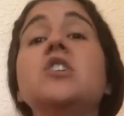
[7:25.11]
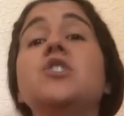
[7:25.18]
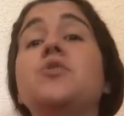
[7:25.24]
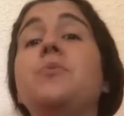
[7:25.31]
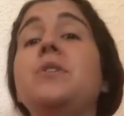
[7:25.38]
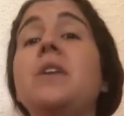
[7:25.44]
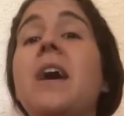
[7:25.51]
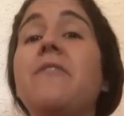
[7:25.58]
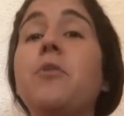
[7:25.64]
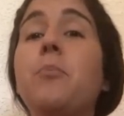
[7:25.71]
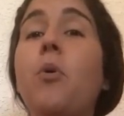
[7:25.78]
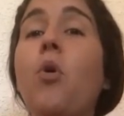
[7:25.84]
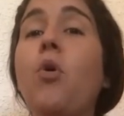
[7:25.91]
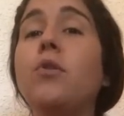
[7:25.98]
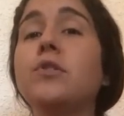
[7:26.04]
So when you have the
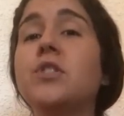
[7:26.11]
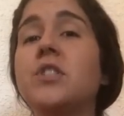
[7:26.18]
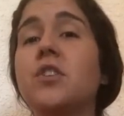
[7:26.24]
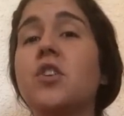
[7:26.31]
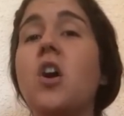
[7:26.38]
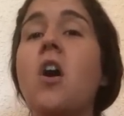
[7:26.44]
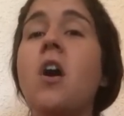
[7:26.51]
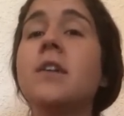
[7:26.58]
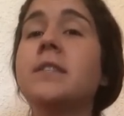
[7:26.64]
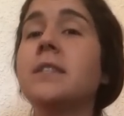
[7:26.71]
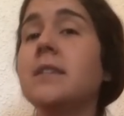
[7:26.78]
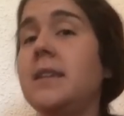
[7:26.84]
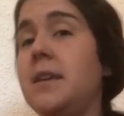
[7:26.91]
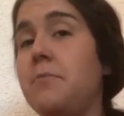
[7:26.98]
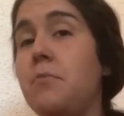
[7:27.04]
poles, they're
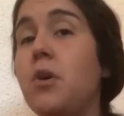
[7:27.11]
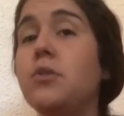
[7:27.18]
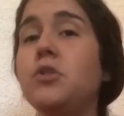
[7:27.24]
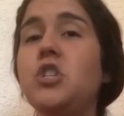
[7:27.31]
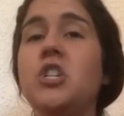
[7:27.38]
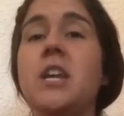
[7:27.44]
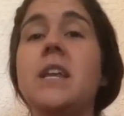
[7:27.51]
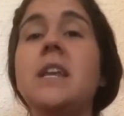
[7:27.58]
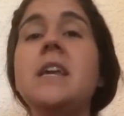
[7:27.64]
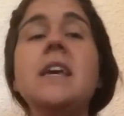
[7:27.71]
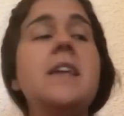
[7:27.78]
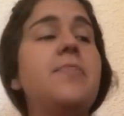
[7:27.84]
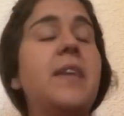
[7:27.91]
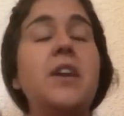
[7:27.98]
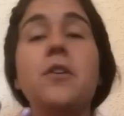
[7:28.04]
constantly in motion
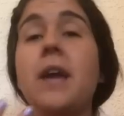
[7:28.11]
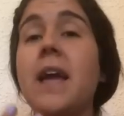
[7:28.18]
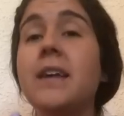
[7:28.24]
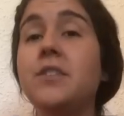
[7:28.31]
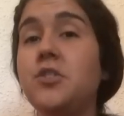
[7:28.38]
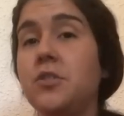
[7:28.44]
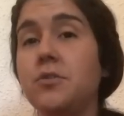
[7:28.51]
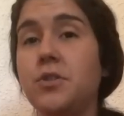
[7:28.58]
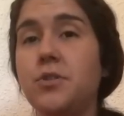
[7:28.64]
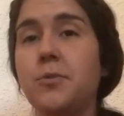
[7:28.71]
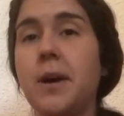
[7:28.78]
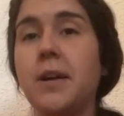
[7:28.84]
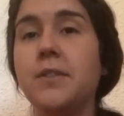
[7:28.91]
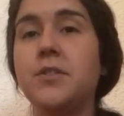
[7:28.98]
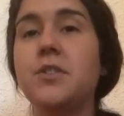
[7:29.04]
that your hands don't swell.